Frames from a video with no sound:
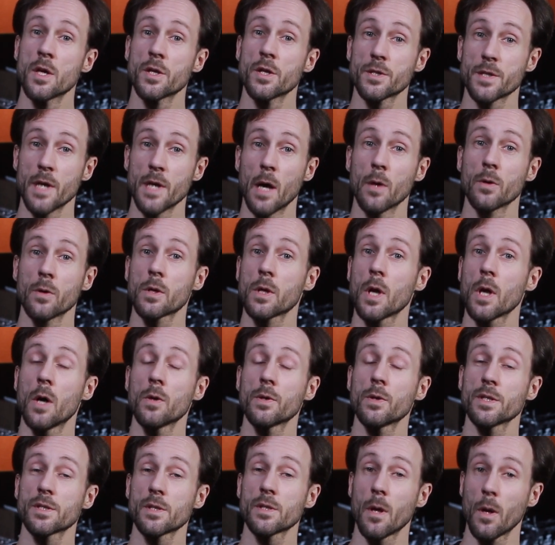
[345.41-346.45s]

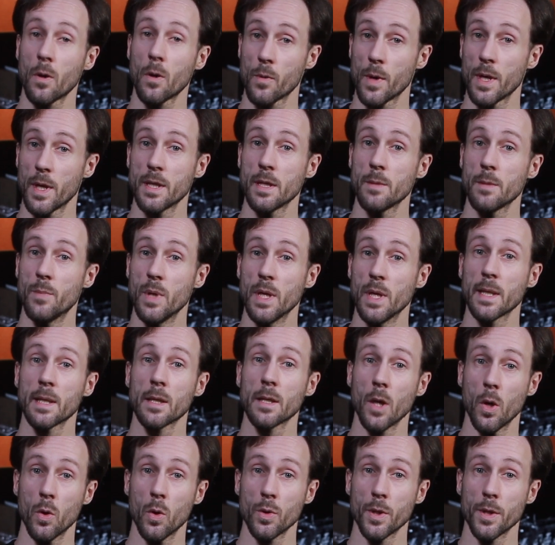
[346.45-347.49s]
SoundCloud is already being
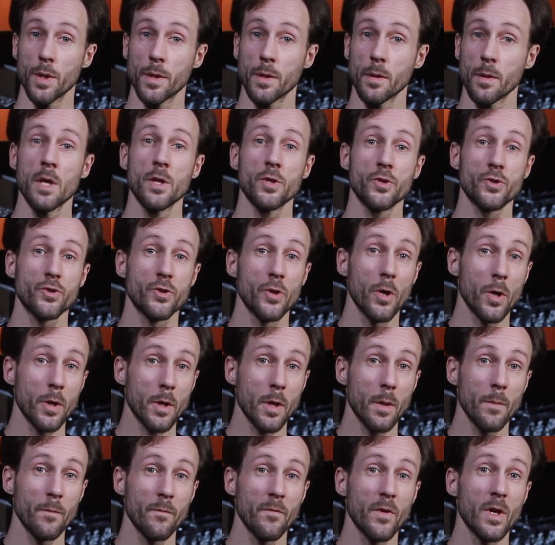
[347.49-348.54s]
loaded,
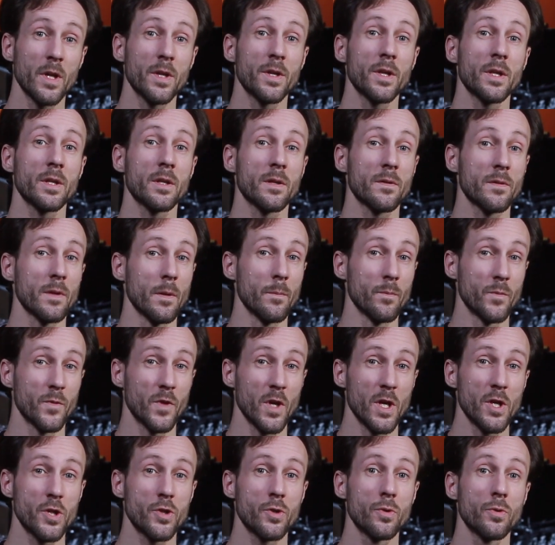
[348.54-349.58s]
circumventing the
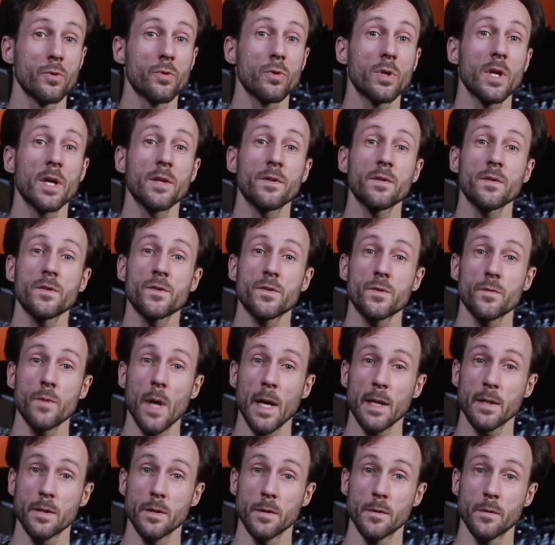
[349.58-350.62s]
temptation to get
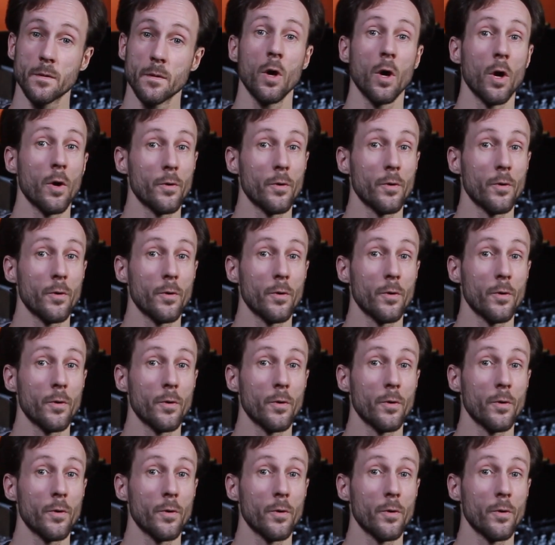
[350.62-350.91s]
distracted.